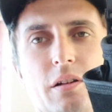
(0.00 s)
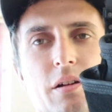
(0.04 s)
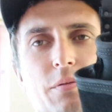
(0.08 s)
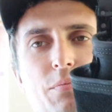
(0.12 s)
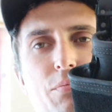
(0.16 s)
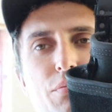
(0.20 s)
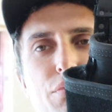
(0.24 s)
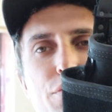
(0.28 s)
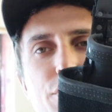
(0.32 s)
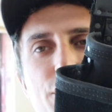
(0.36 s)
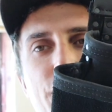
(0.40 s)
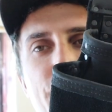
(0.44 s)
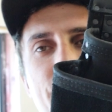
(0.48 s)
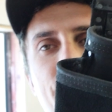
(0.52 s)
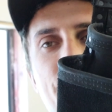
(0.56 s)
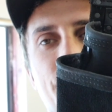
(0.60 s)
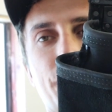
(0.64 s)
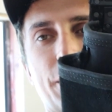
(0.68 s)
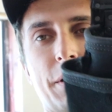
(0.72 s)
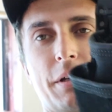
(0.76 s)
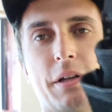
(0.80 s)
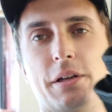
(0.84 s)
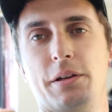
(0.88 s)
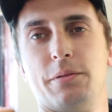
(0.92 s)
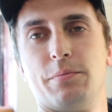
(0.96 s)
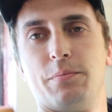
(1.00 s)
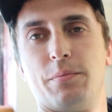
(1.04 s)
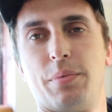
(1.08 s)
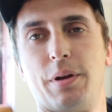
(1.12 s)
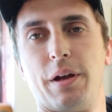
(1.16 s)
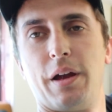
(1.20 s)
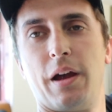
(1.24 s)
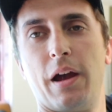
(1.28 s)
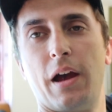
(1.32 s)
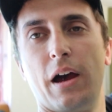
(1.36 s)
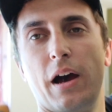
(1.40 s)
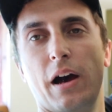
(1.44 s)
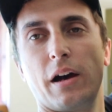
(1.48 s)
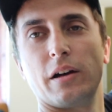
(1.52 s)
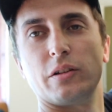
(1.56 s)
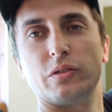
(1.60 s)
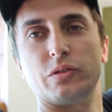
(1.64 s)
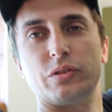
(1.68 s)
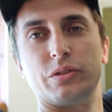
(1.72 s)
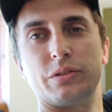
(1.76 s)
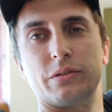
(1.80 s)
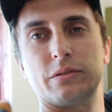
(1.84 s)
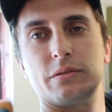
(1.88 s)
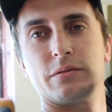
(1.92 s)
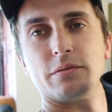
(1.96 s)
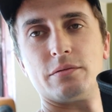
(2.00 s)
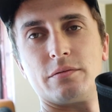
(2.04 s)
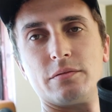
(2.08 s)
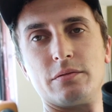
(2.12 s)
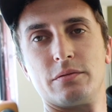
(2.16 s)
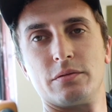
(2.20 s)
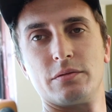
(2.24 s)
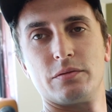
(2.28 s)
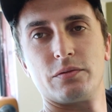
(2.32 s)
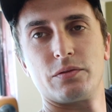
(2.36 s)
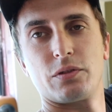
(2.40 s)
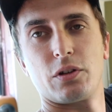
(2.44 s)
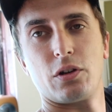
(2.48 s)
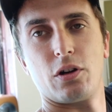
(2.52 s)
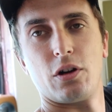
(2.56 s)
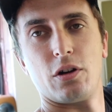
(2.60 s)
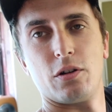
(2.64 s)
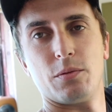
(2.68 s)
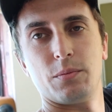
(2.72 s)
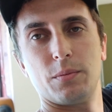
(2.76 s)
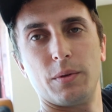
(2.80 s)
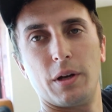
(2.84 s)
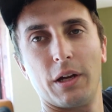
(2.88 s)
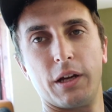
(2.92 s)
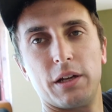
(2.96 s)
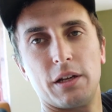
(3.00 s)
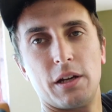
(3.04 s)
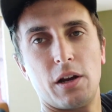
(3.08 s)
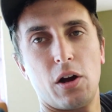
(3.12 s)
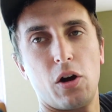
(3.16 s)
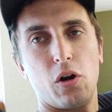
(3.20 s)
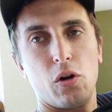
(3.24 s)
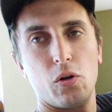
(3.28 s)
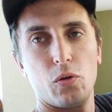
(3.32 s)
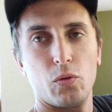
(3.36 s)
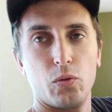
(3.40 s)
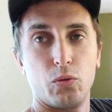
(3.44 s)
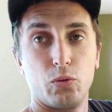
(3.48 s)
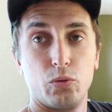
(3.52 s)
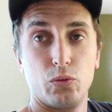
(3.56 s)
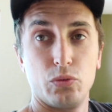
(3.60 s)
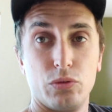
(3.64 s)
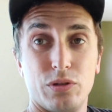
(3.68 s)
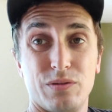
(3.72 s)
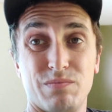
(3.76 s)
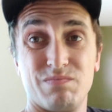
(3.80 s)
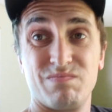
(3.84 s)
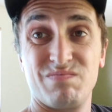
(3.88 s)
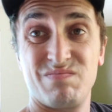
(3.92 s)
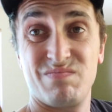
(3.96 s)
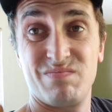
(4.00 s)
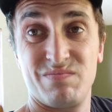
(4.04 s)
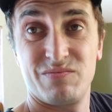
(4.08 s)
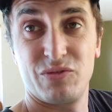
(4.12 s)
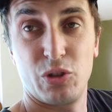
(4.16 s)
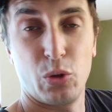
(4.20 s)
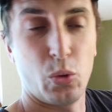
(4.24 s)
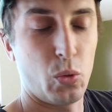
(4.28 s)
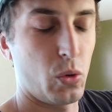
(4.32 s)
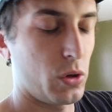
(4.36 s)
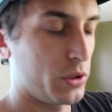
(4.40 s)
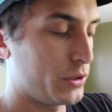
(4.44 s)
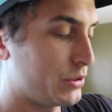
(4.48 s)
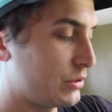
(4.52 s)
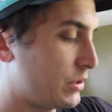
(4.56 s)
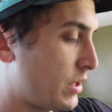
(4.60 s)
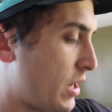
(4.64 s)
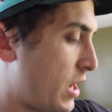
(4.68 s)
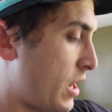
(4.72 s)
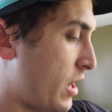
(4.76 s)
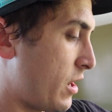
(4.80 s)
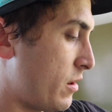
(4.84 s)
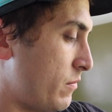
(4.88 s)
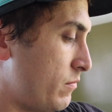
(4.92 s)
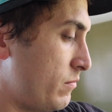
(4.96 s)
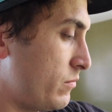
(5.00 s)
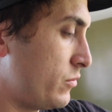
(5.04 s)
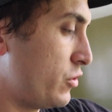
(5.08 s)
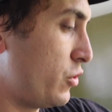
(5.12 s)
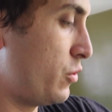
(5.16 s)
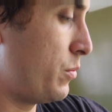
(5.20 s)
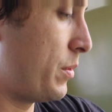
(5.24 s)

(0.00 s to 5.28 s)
A premium pouch from an old Taurus tool